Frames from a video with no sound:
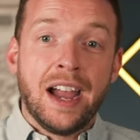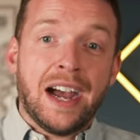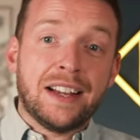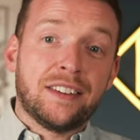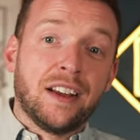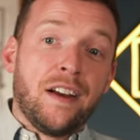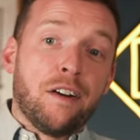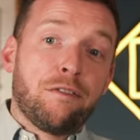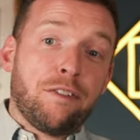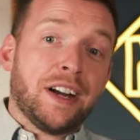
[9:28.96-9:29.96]
And
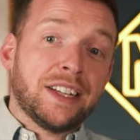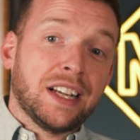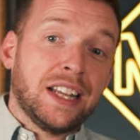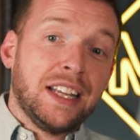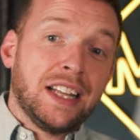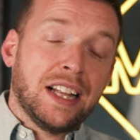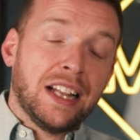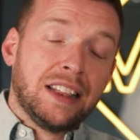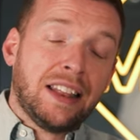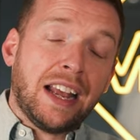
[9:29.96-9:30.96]
finally,
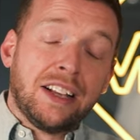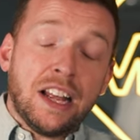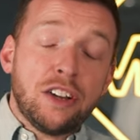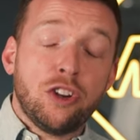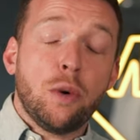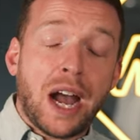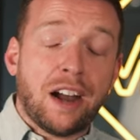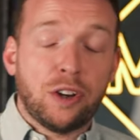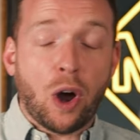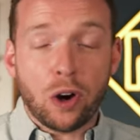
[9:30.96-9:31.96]
they do
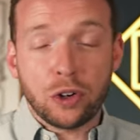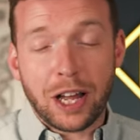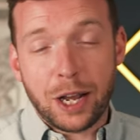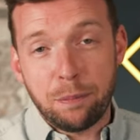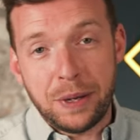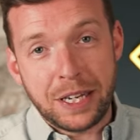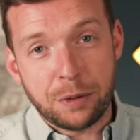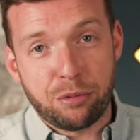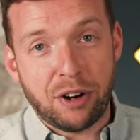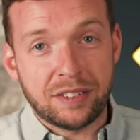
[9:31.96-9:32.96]
have an online
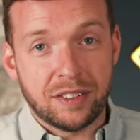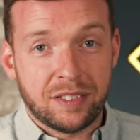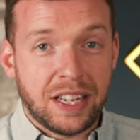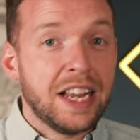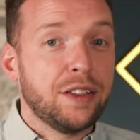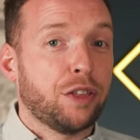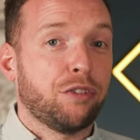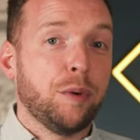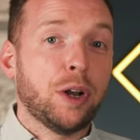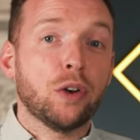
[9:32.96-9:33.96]
bidding presence, either
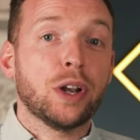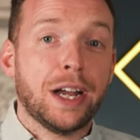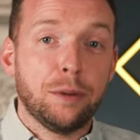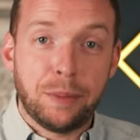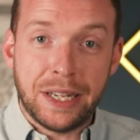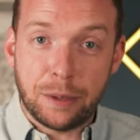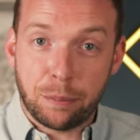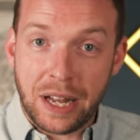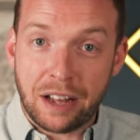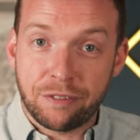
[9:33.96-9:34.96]
through an online bidding
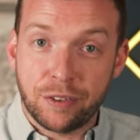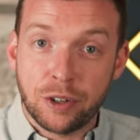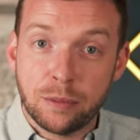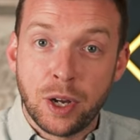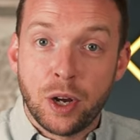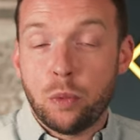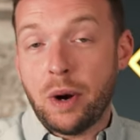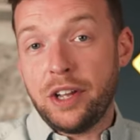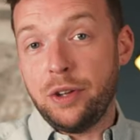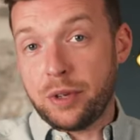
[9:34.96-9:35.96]
platform
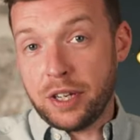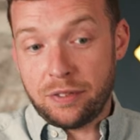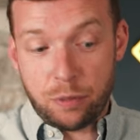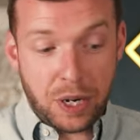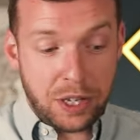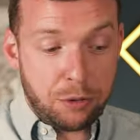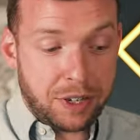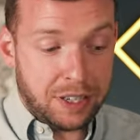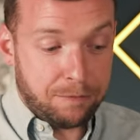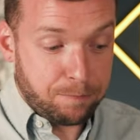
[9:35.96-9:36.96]
where you
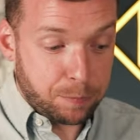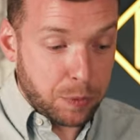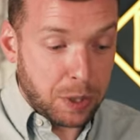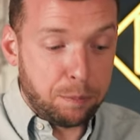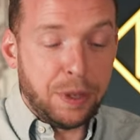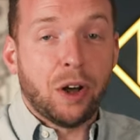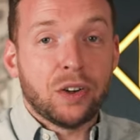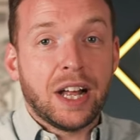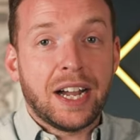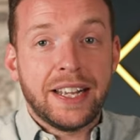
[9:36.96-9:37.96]
can bid
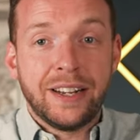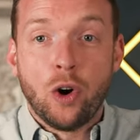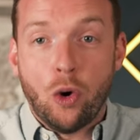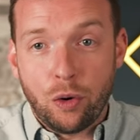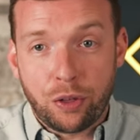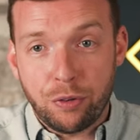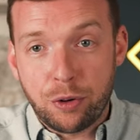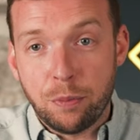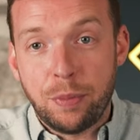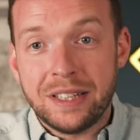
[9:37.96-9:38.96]
online, or through
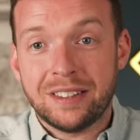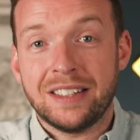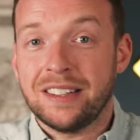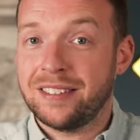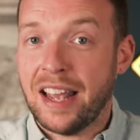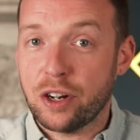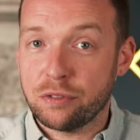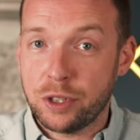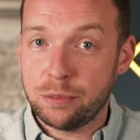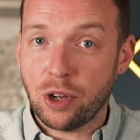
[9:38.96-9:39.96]
companies like
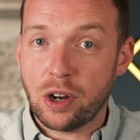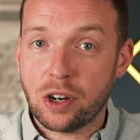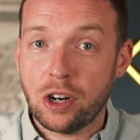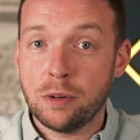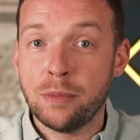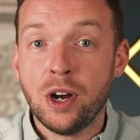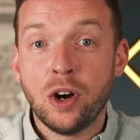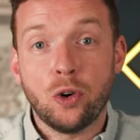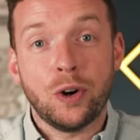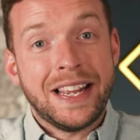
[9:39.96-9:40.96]
thesaleroom.com
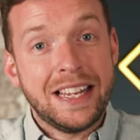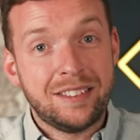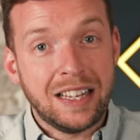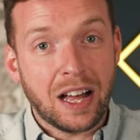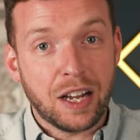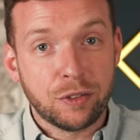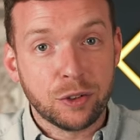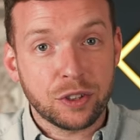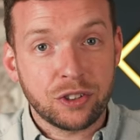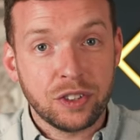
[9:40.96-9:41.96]
or Easy Live
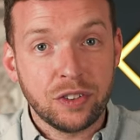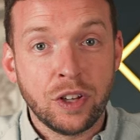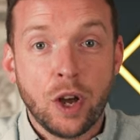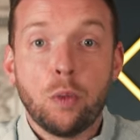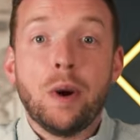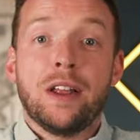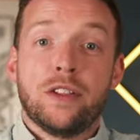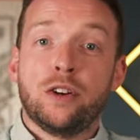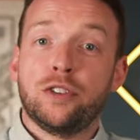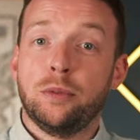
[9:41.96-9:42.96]
Auctions, where
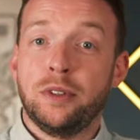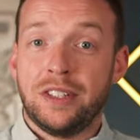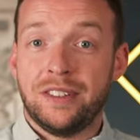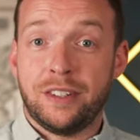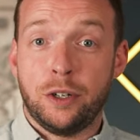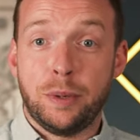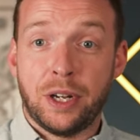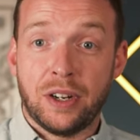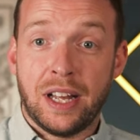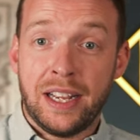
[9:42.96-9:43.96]
the customers can still bid
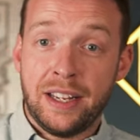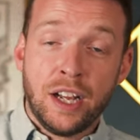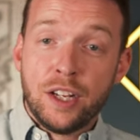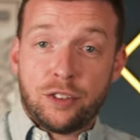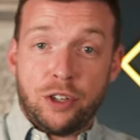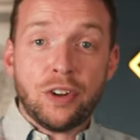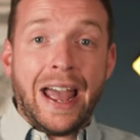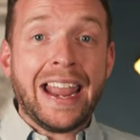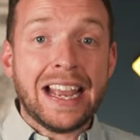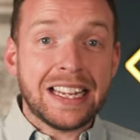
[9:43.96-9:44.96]
online. So you're
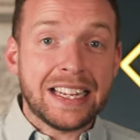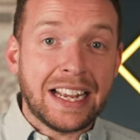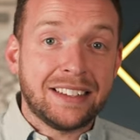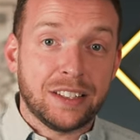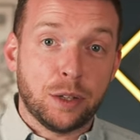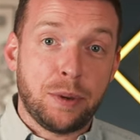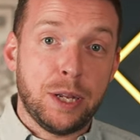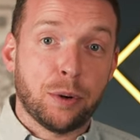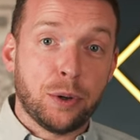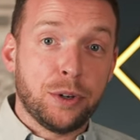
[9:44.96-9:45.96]
not alienating the
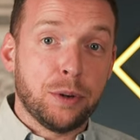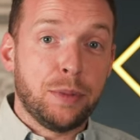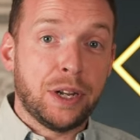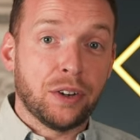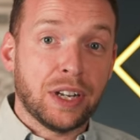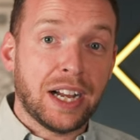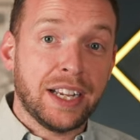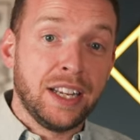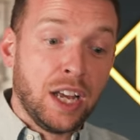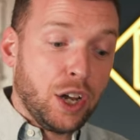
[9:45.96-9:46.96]
people who can bid
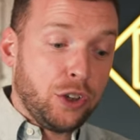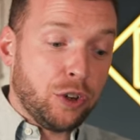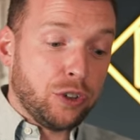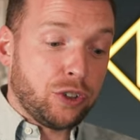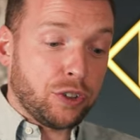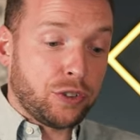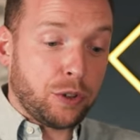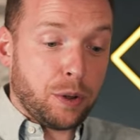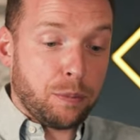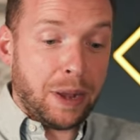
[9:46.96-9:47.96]
online, you're
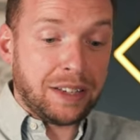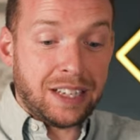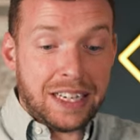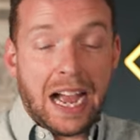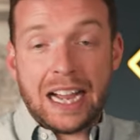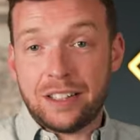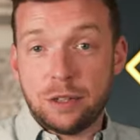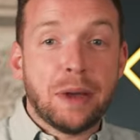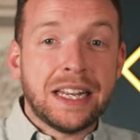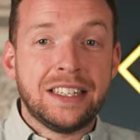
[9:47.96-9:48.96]
just basically
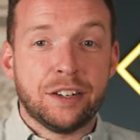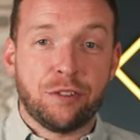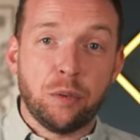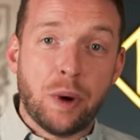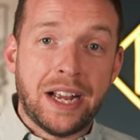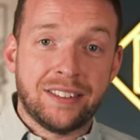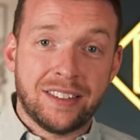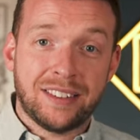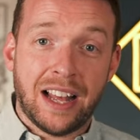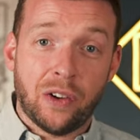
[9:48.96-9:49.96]
adding many different ways
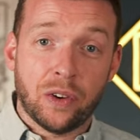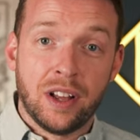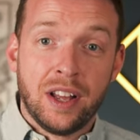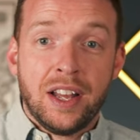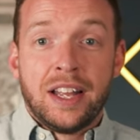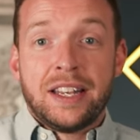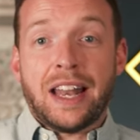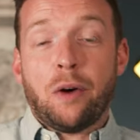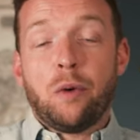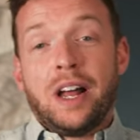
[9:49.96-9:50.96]
to sell.
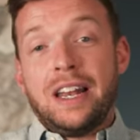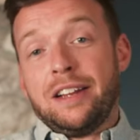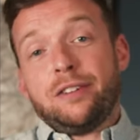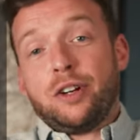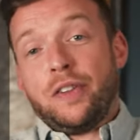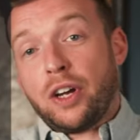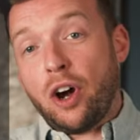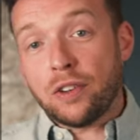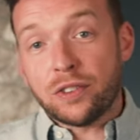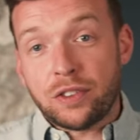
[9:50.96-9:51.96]
Now, let's look at the
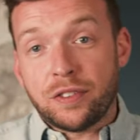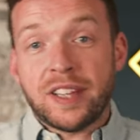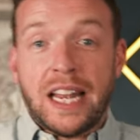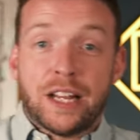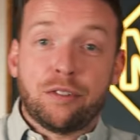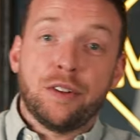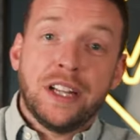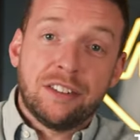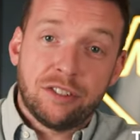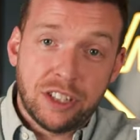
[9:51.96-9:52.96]
cons of selling through
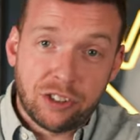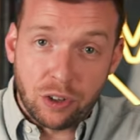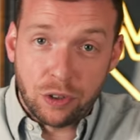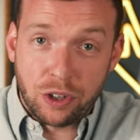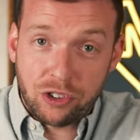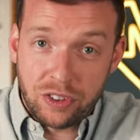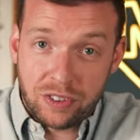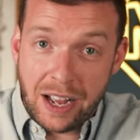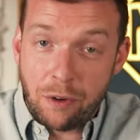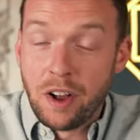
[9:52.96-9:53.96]
these traditional
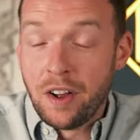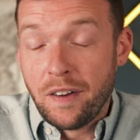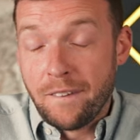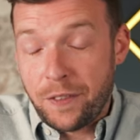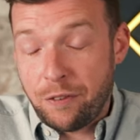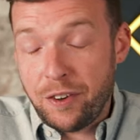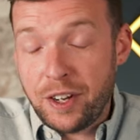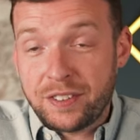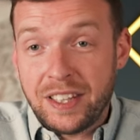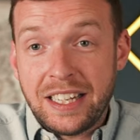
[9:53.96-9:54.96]
auctions. Now, the
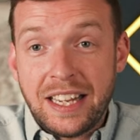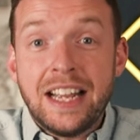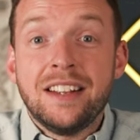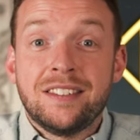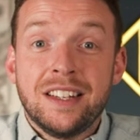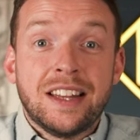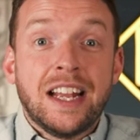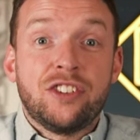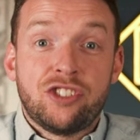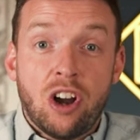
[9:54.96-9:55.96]
first thing is that
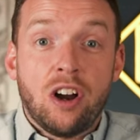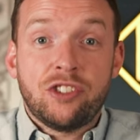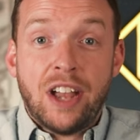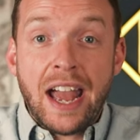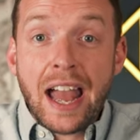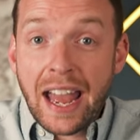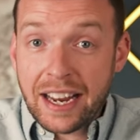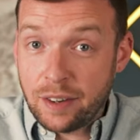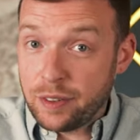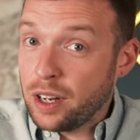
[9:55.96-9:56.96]
they charge a
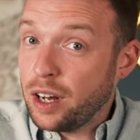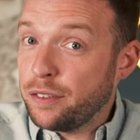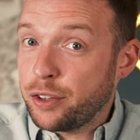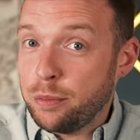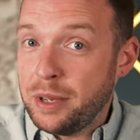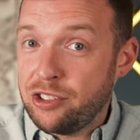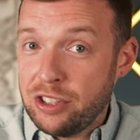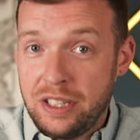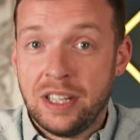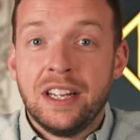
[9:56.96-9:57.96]
heck of a lot of
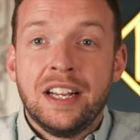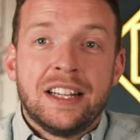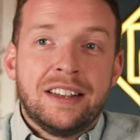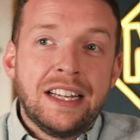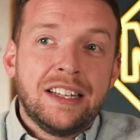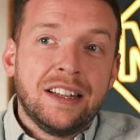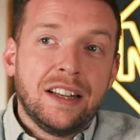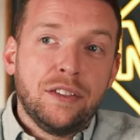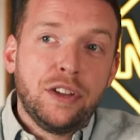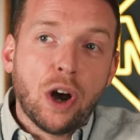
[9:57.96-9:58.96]
commission. They
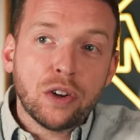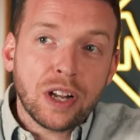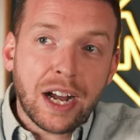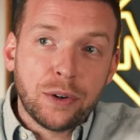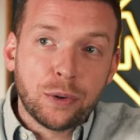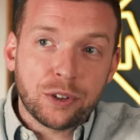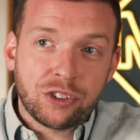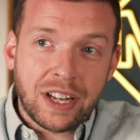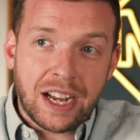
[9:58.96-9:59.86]
the online auction